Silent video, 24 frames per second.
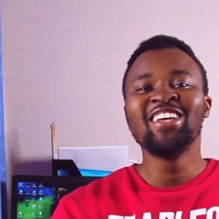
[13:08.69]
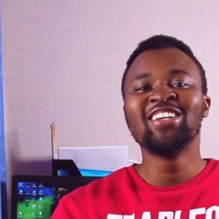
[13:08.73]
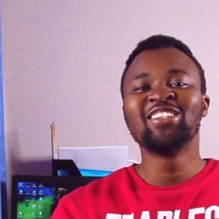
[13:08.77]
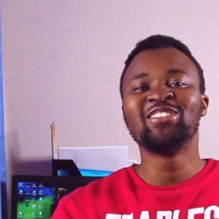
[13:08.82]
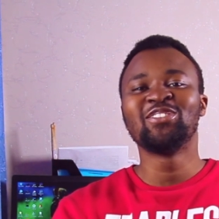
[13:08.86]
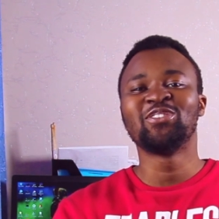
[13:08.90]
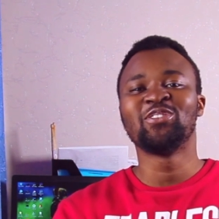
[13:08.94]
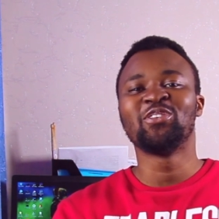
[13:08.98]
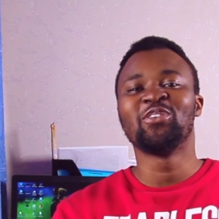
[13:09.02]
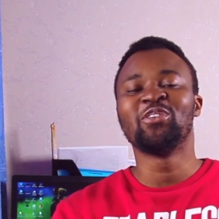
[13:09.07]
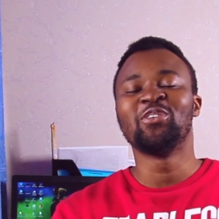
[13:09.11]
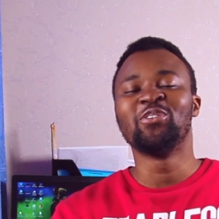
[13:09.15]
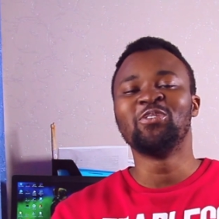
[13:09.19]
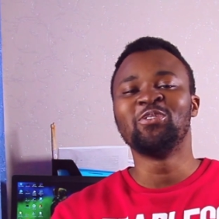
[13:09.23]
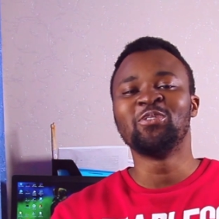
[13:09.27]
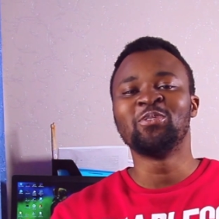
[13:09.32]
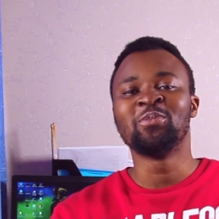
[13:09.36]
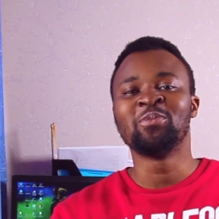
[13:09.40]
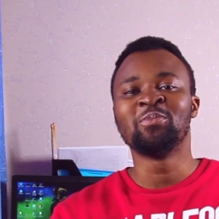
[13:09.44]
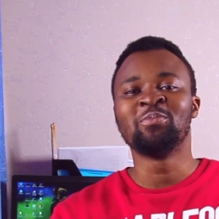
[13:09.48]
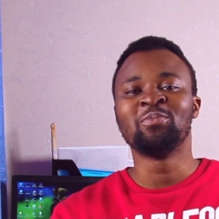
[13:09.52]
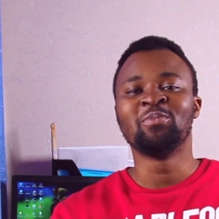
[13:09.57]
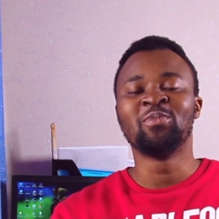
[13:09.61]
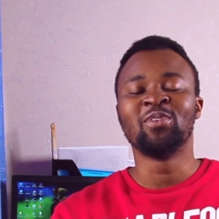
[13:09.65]
to your
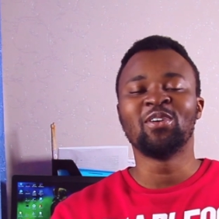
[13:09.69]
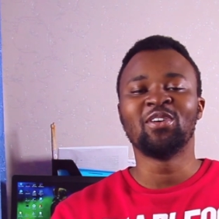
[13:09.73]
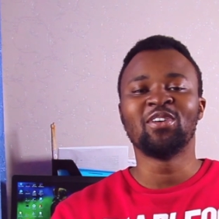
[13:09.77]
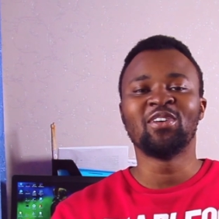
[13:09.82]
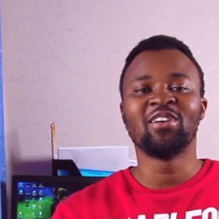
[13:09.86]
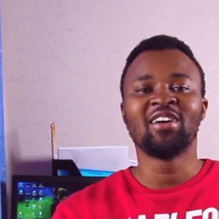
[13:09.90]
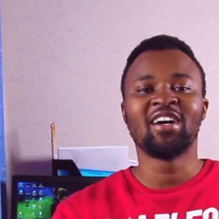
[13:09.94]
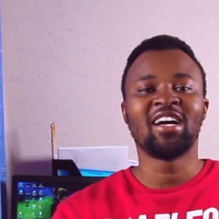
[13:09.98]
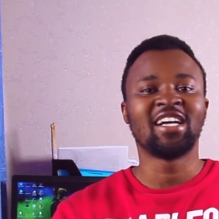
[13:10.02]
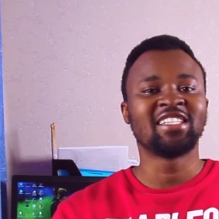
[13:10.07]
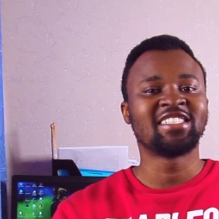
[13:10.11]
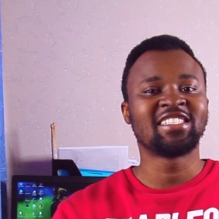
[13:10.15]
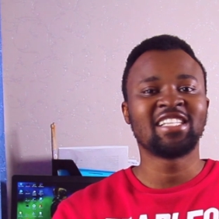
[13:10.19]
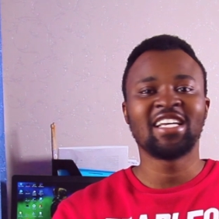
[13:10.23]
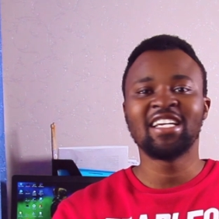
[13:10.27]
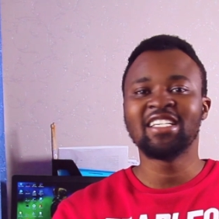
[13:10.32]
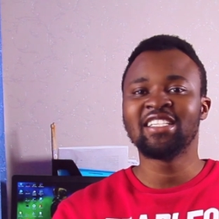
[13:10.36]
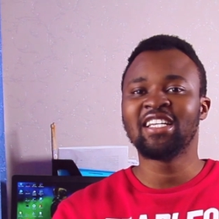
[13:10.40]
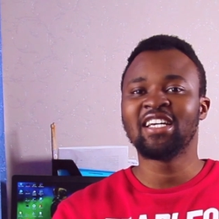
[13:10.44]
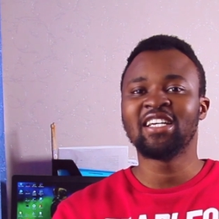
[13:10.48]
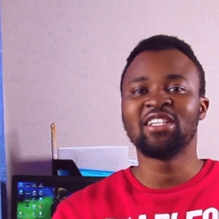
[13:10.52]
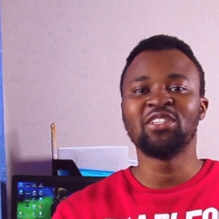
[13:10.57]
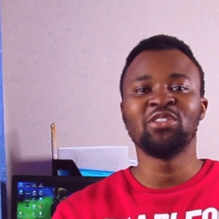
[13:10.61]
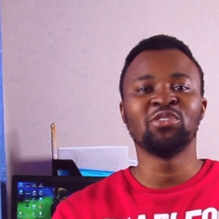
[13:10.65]
room. But aside
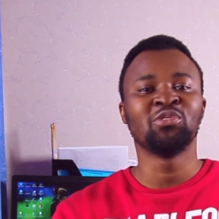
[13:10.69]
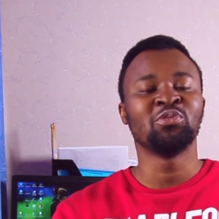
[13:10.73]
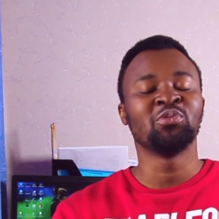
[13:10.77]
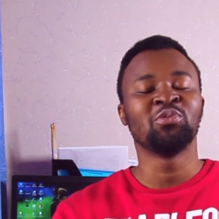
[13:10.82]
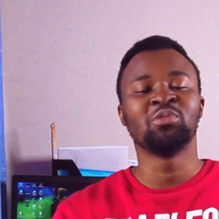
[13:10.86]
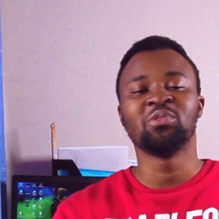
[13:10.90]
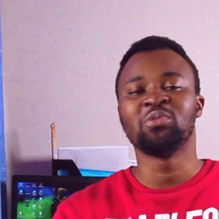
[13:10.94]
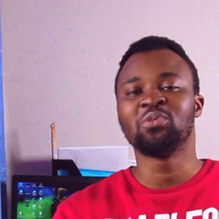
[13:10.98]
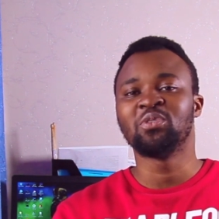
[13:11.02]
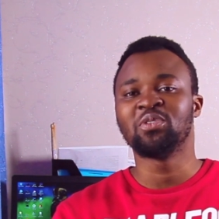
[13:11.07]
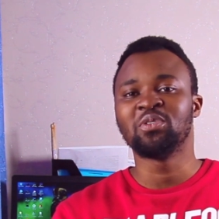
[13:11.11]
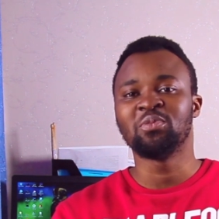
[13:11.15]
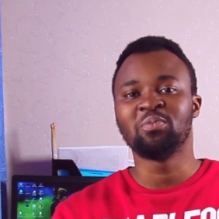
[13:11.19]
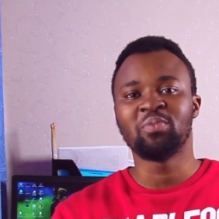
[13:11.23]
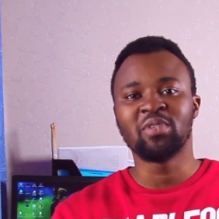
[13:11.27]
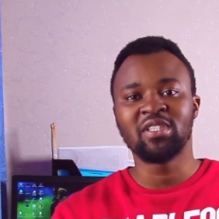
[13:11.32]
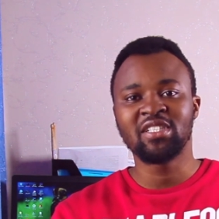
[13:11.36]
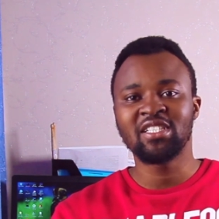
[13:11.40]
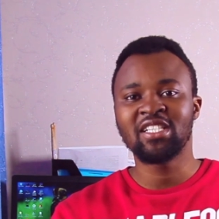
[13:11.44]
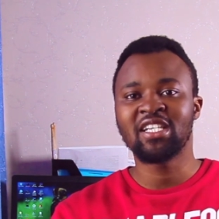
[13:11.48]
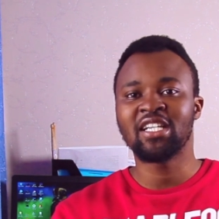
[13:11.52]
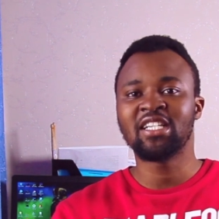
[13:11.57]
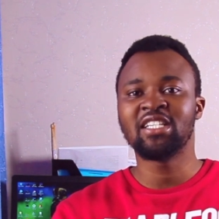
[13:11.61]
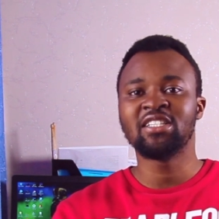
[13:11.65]
that, it was
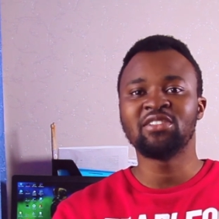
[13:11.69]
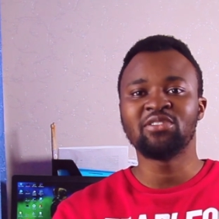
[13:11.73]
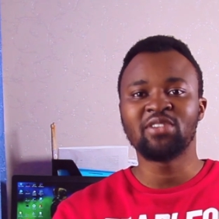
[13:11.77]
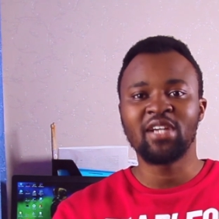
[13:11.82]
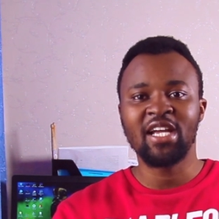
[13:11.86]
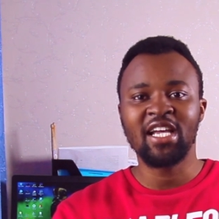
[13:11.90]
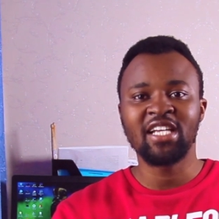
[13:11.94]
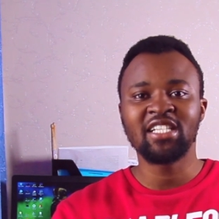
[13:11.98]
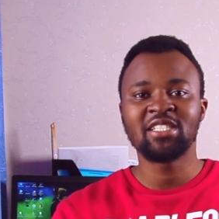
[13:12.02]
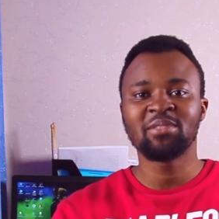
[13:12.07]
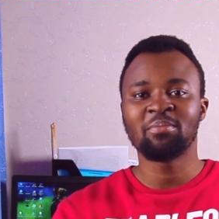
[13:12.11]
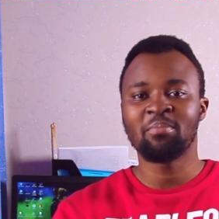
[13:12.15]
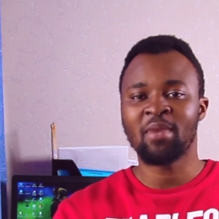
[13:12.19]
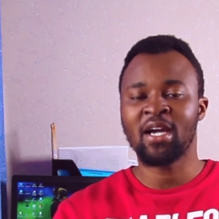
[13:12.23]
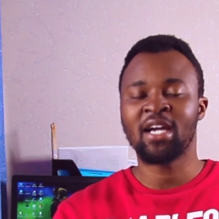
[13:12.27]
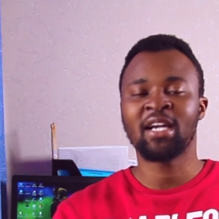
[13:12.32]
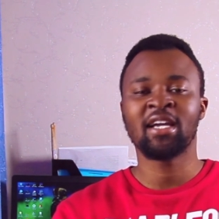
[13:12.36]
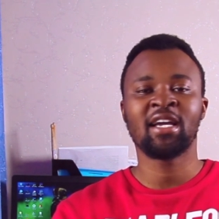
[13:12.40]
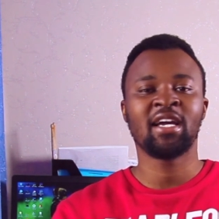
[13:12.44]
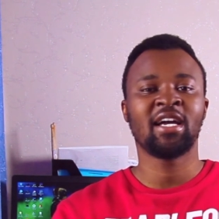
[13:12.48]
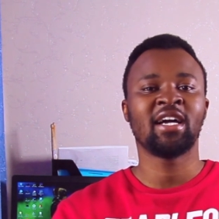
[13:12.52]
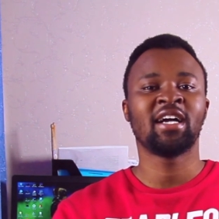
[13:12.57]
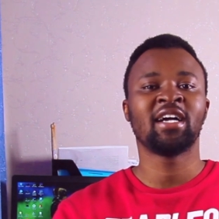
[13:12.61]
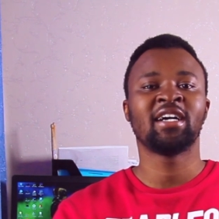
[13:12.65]
basically rice,
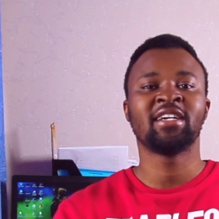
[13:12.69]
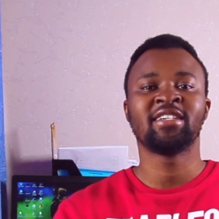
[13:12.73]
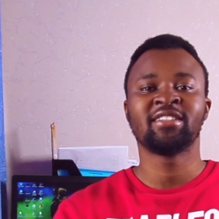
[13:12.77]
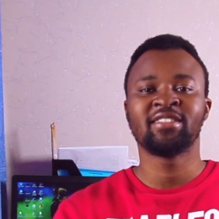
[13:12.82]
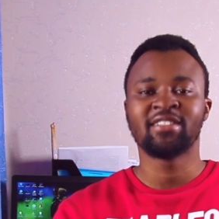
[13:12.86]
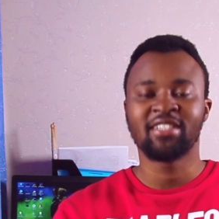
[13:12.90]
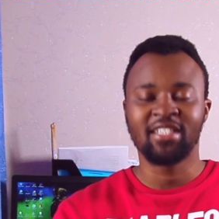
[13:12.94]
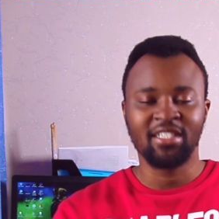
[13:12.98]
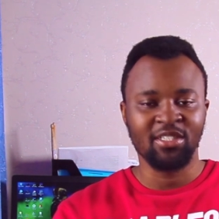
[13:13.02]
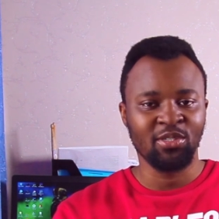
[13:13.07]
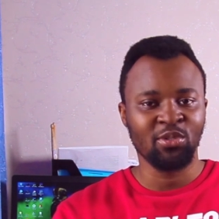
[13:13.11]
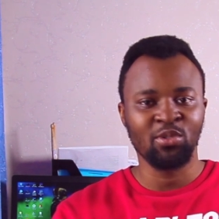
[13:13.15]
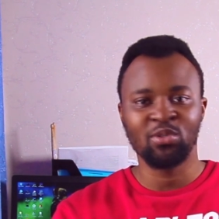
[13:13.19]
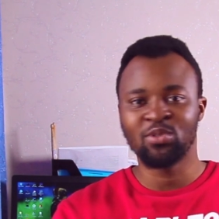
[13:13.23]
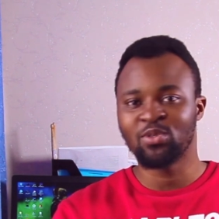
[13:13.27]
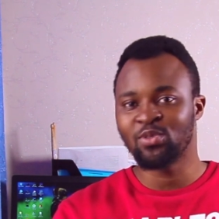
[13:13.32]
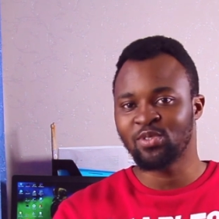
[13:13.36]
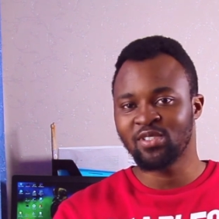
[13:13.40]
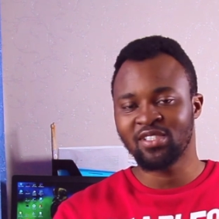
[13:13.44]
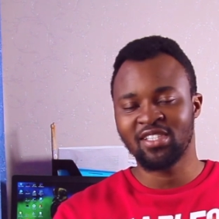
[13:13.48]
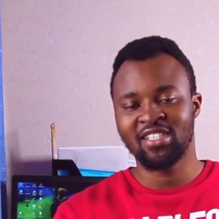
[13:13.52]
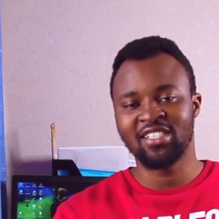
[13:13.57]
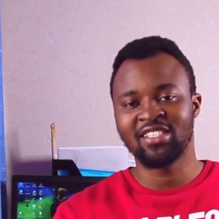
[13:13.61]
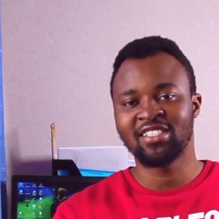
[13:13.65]
manka, and all
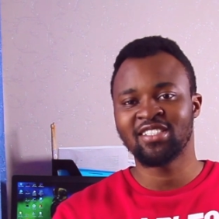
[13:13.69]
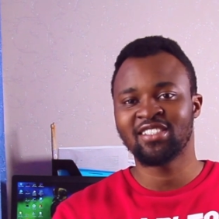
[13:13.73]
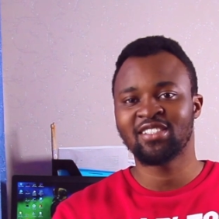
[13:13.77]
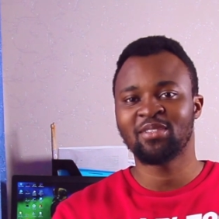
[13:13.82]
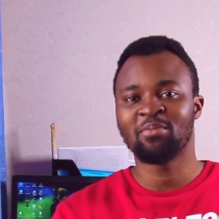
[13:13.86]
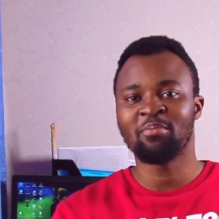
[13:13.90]
those things.